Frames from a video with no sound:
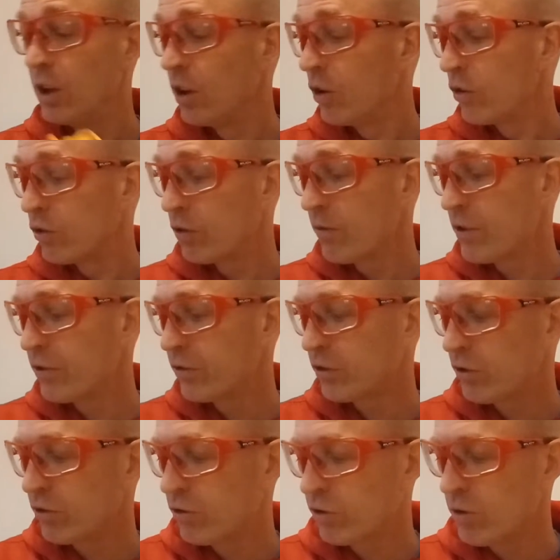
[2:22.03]
So for the
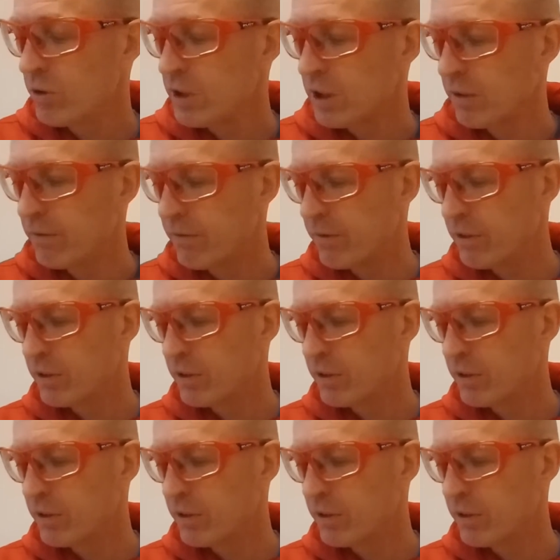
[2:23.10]
Saucony